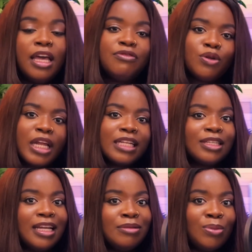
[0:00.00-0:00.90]
If you'd like to
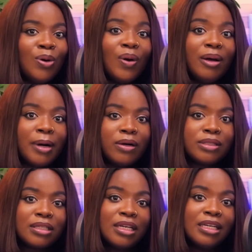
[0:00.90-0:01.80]
learn more about
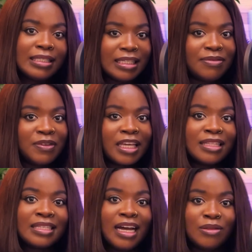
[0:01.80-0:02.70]

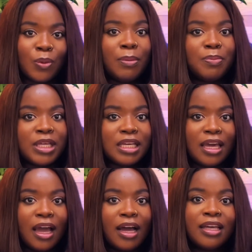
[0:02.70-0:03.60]
certificates and Web P
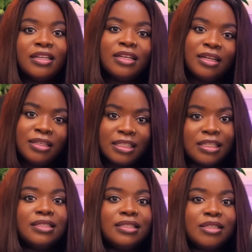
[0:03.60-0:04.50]
K I,
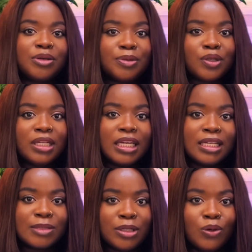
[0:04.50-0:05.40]
see the description
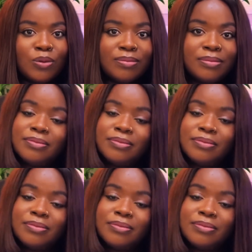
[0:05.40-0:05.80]
links below.